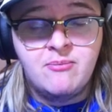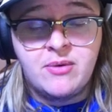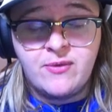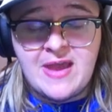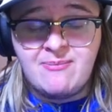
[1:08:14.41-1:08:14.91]

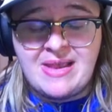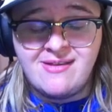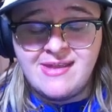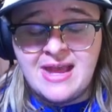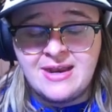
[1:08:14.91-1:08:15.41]
But with that
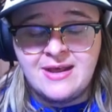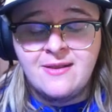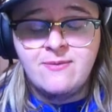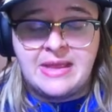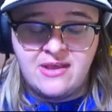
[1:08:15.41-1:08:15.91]
being said,
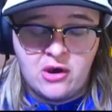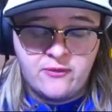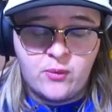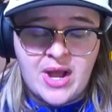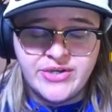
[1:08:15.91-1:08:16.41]
thank you
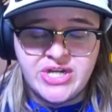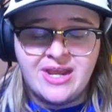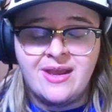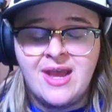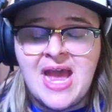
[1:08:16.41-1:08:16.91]
all for
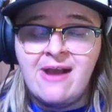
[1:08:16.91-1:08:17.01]
watching.